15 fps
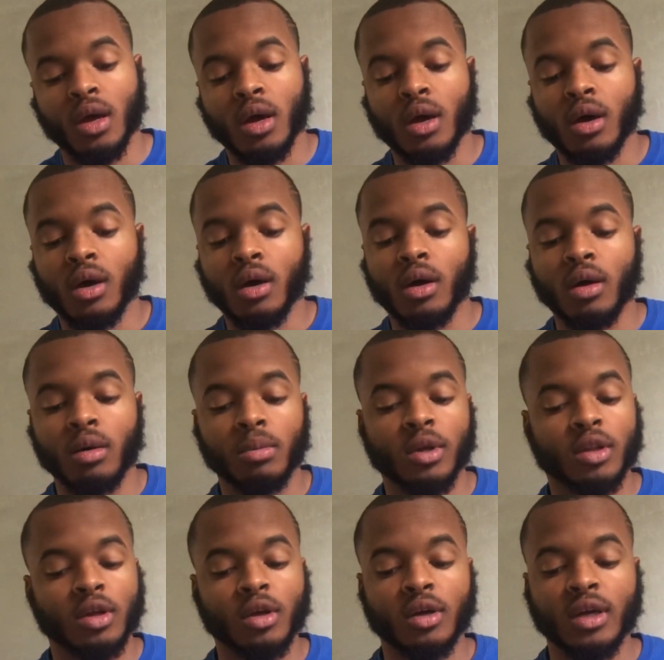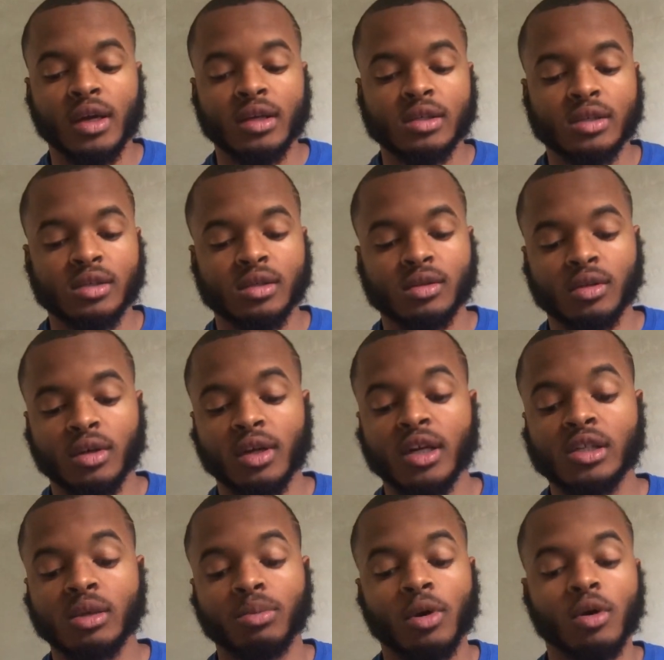But their next
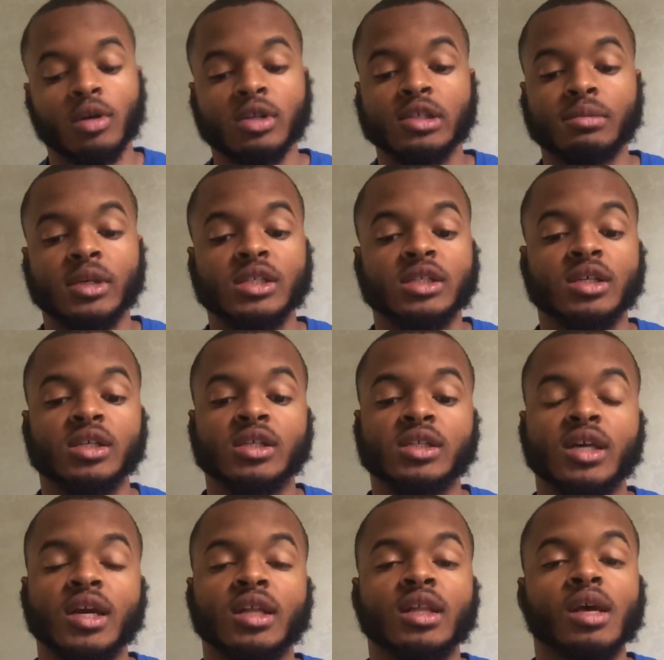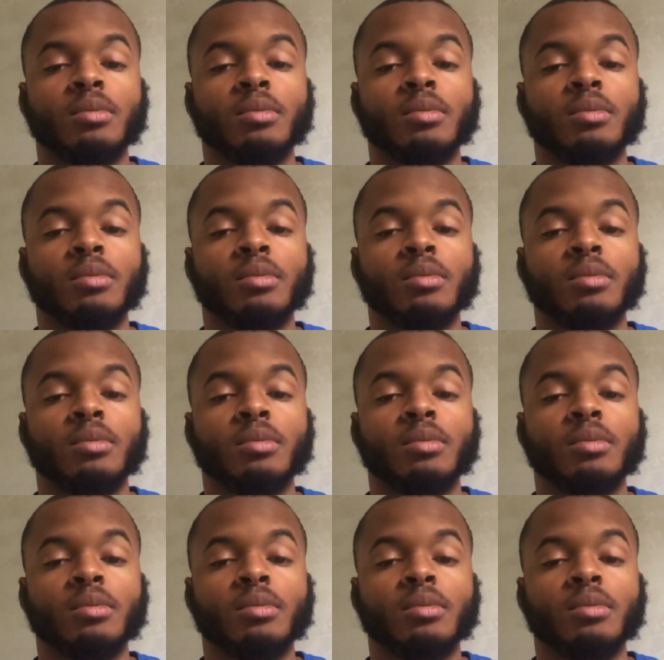opponent is Michigan State.